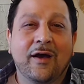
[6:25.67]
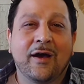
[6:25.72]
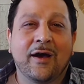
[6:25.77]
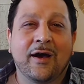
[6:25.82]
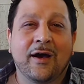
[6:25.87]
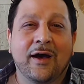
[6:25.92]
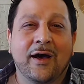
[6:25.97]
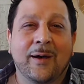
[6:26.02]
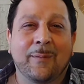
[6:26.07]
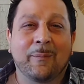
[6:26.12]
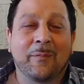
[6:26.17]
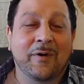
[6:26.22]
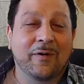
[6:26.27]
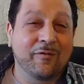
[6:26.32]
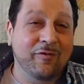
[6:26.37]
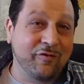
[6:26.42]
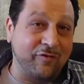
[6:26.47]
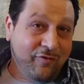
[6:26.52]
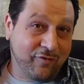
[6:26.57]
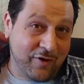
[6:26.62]
um,
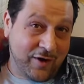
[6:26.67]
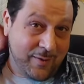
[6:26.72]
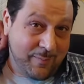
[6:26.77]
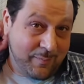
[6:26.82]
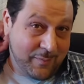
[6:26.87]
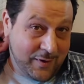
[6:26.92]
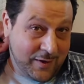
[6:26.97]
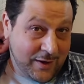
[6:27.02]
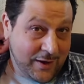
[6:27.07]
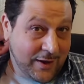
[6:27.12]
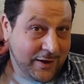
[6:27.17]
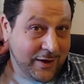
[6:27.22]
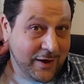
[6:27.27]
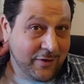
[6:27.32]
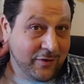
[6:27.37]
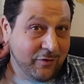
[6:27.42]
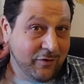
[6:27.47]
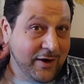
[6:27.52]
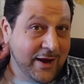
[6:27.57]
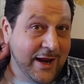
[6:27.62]
from
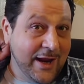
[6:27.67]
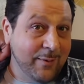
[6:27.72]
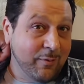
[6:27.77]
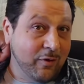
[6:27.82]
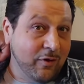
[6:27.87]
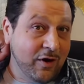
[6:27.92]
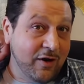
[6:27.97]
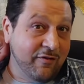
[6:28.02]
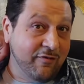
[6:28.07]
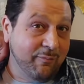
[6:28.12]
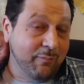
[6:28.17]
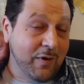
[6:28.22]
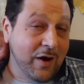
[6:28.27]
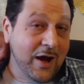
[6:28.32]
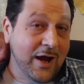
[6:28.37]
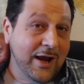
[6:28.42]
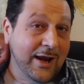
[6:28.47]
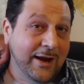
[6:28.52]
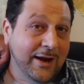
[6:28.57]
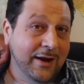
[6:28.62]
another neighbor of
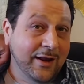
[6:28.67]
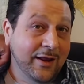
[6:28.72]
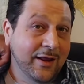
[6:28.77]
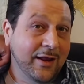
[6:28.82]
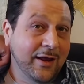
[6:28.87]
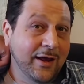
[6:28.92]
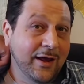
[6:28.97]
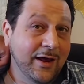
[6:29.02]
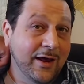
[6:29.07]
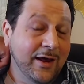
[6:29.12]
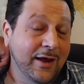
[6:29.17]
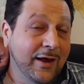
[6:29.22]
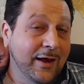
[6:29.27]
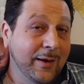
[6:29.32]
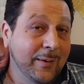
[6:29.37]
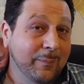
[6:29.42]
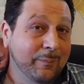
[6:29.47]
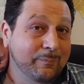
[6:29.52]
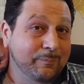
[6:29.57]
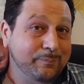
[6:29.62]
mine
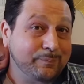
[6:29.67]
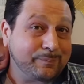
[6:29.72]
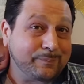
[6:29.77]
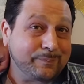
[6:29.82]
um,